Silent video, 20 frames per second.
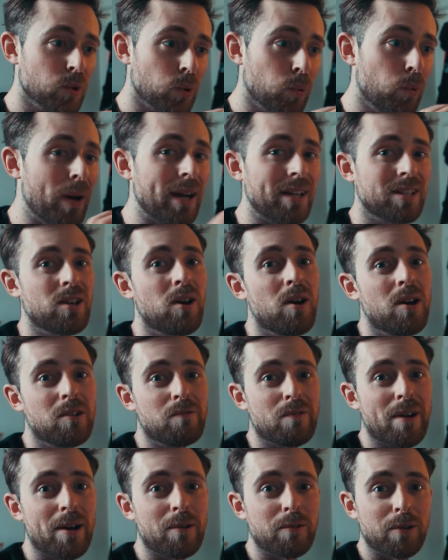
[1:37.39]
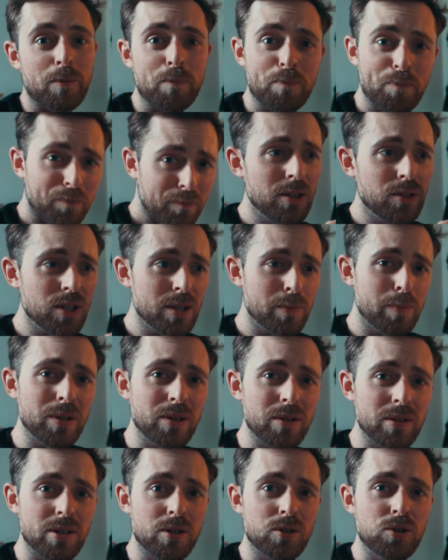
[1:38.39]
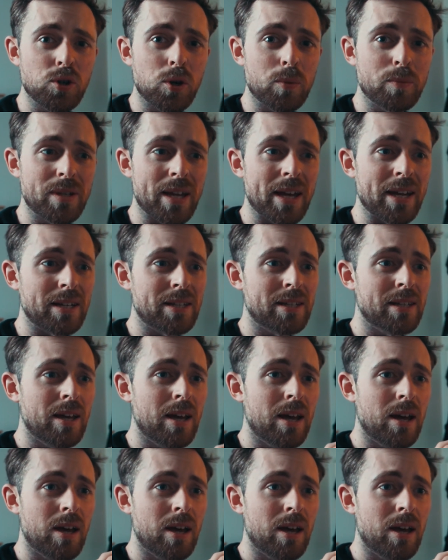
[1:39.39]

quick turnaround. Just because a job takes